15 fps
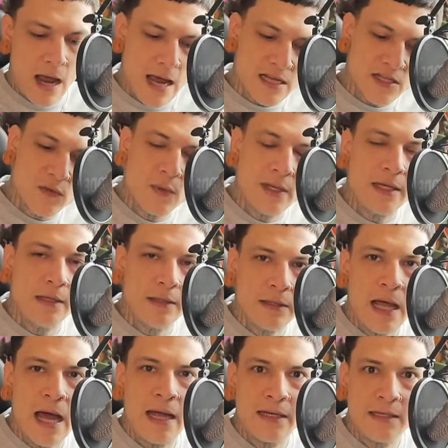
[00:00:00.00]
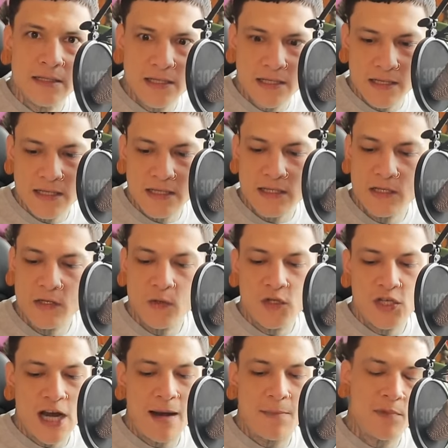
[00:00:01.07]
as we align to this new
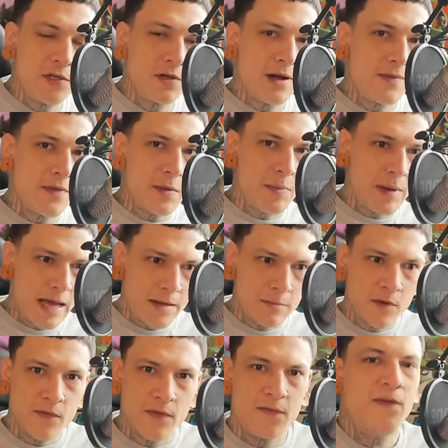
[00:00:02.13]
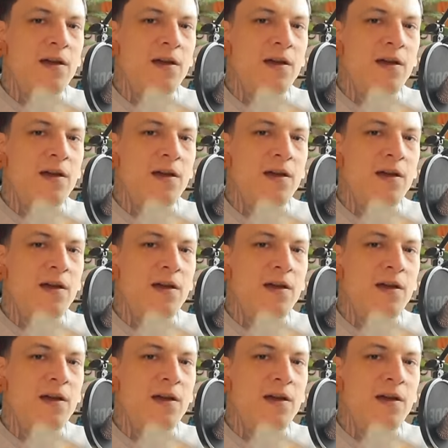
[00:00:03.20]
chapter. On the bottom of the